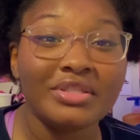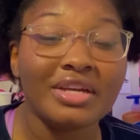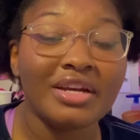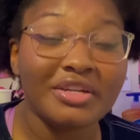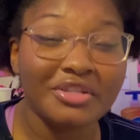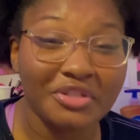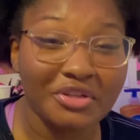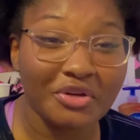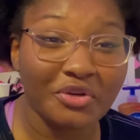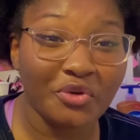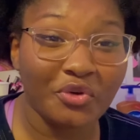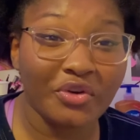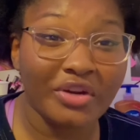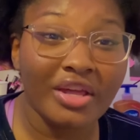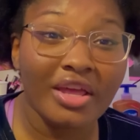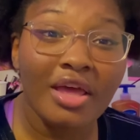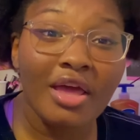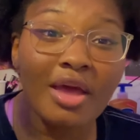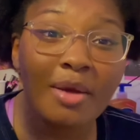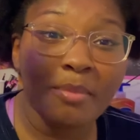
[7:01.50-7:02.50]
a deodorant,
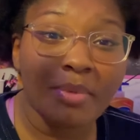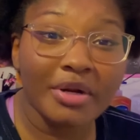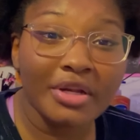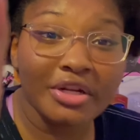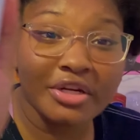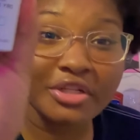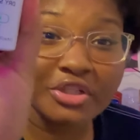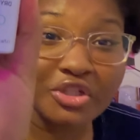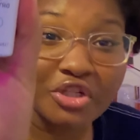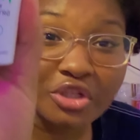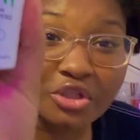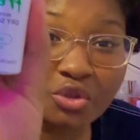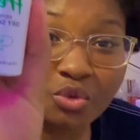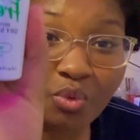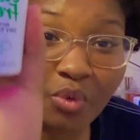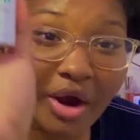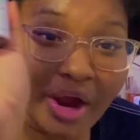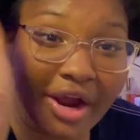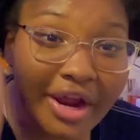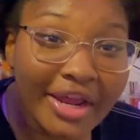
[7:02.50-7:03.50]
but it is
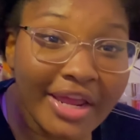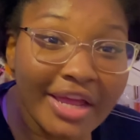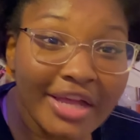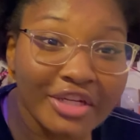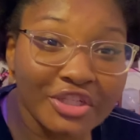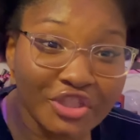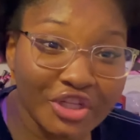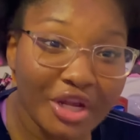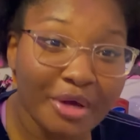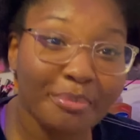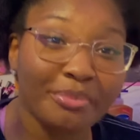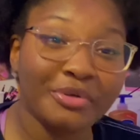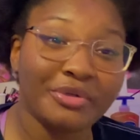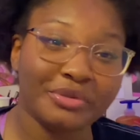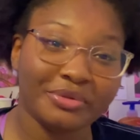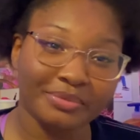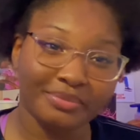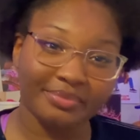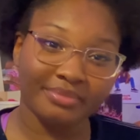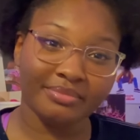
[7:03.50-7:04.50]
dry shampoo.
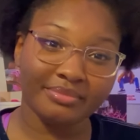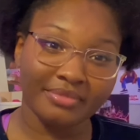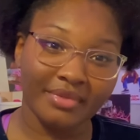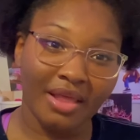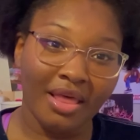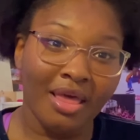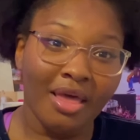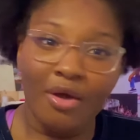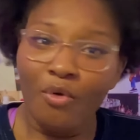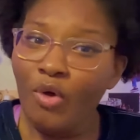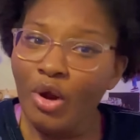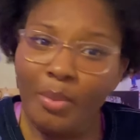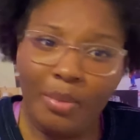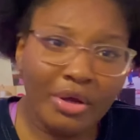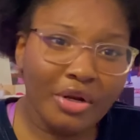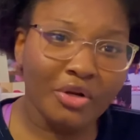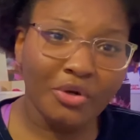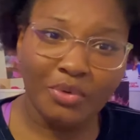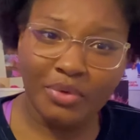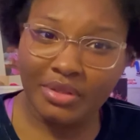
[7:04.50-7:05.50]
What am I
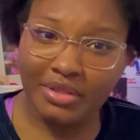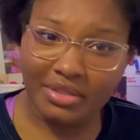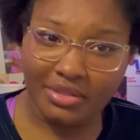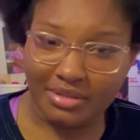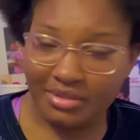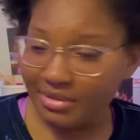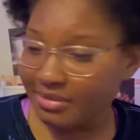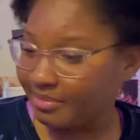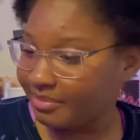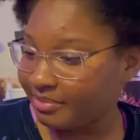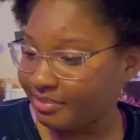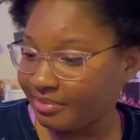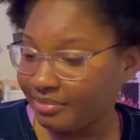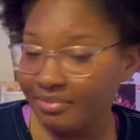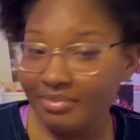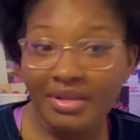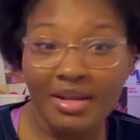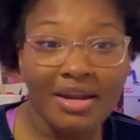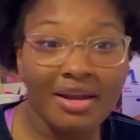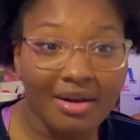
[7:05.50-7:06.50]
gonna do with this?
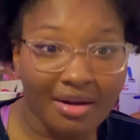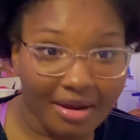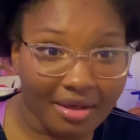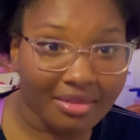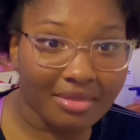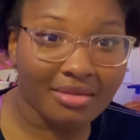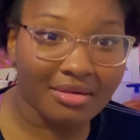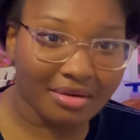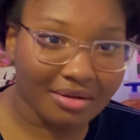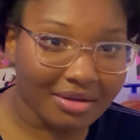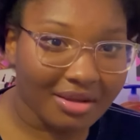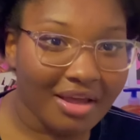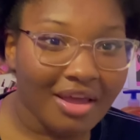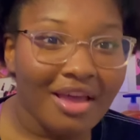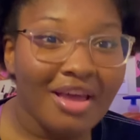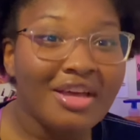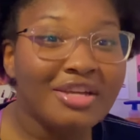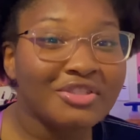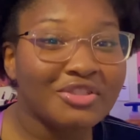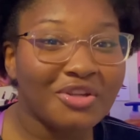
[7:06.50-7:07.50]
Nothing.
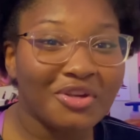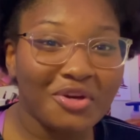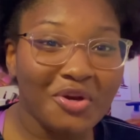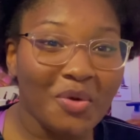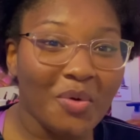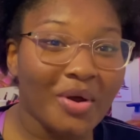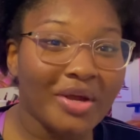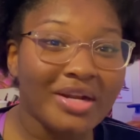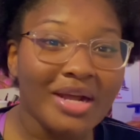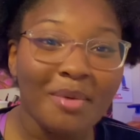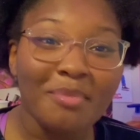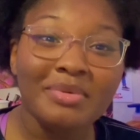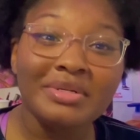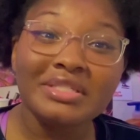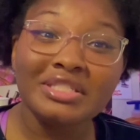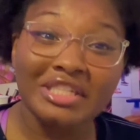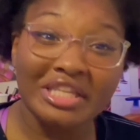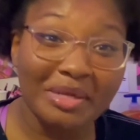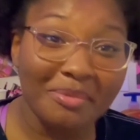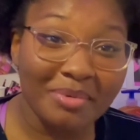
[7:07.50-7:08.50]
So you know what? I'm gonna
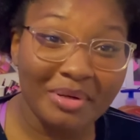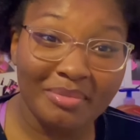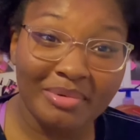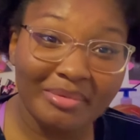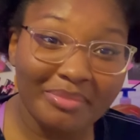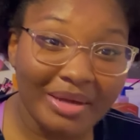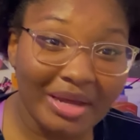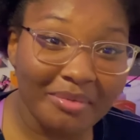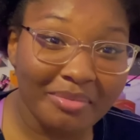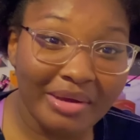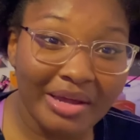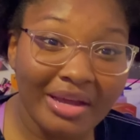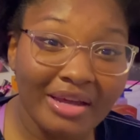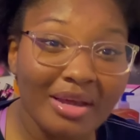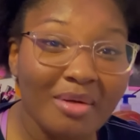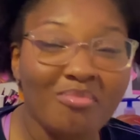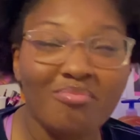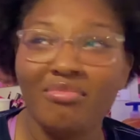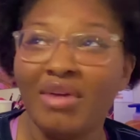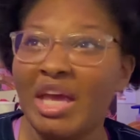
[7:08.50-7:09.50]
just keep it in my
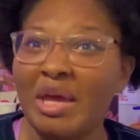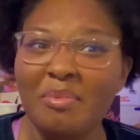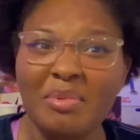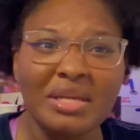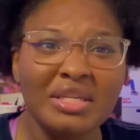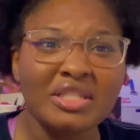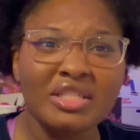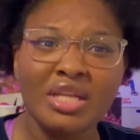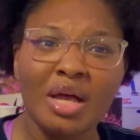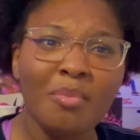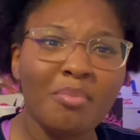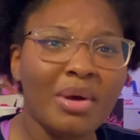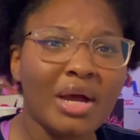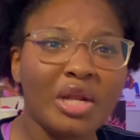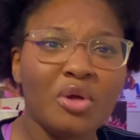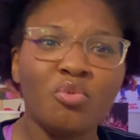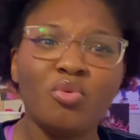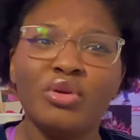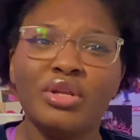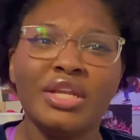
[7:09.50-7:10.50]
backpack. Maybe somebody
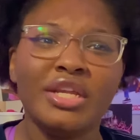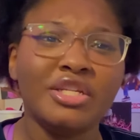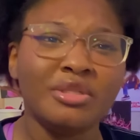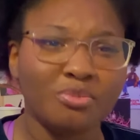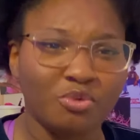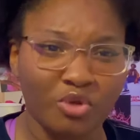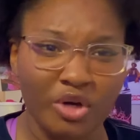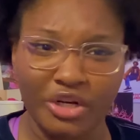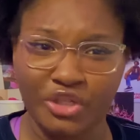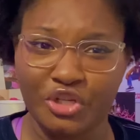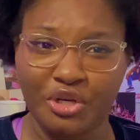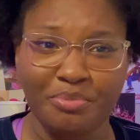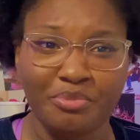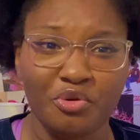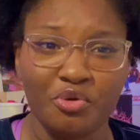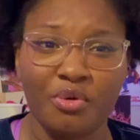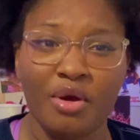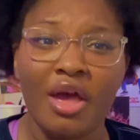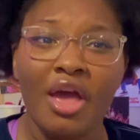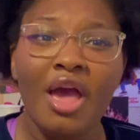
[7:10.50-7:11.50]
will need some dry
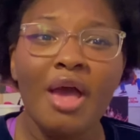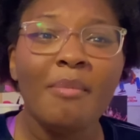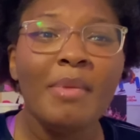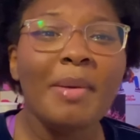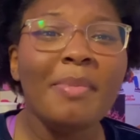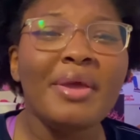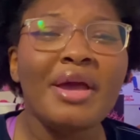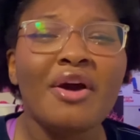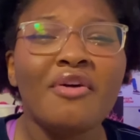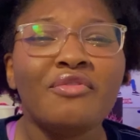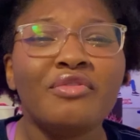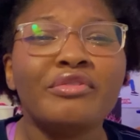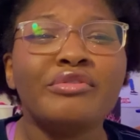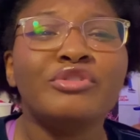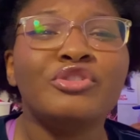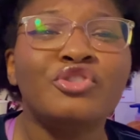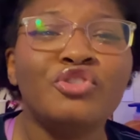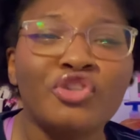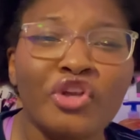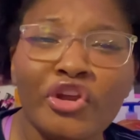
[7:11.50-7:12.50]
shampoo. Maybe I'll feel
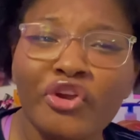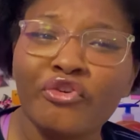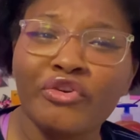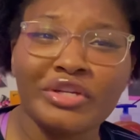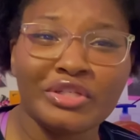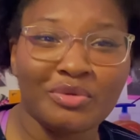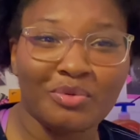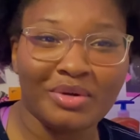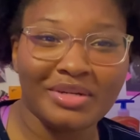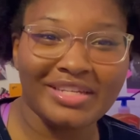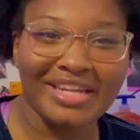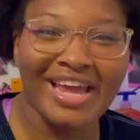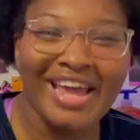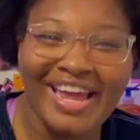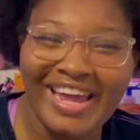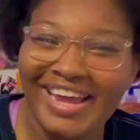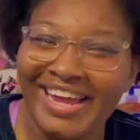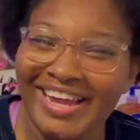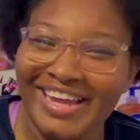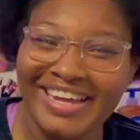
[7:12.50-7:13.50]
generous one
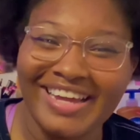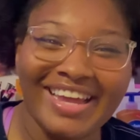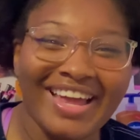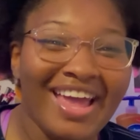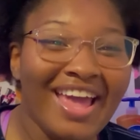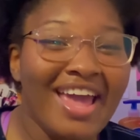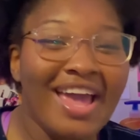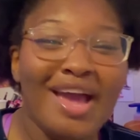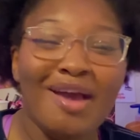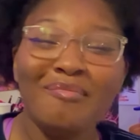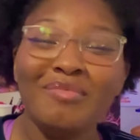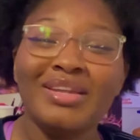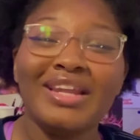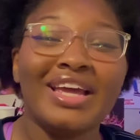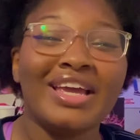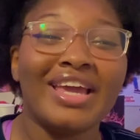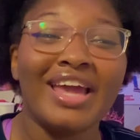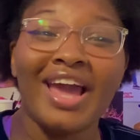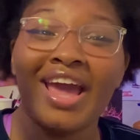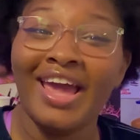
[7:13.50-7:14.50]
day and be
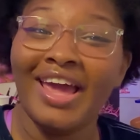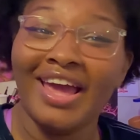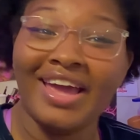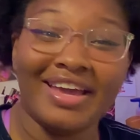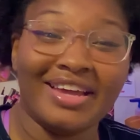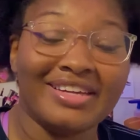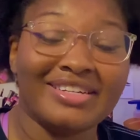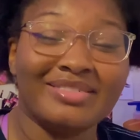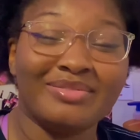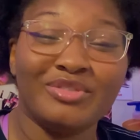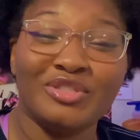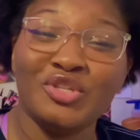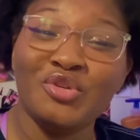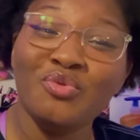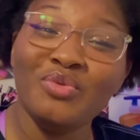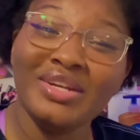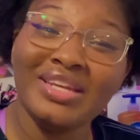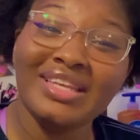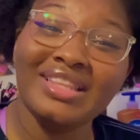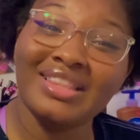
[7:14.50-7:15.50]
like, hey, do
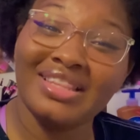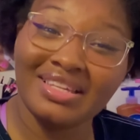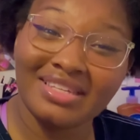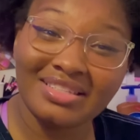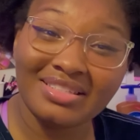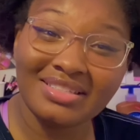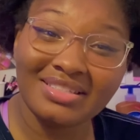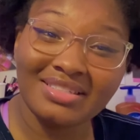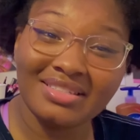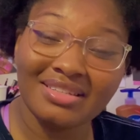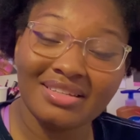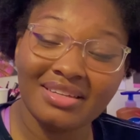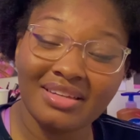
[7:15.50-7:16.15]
you need this?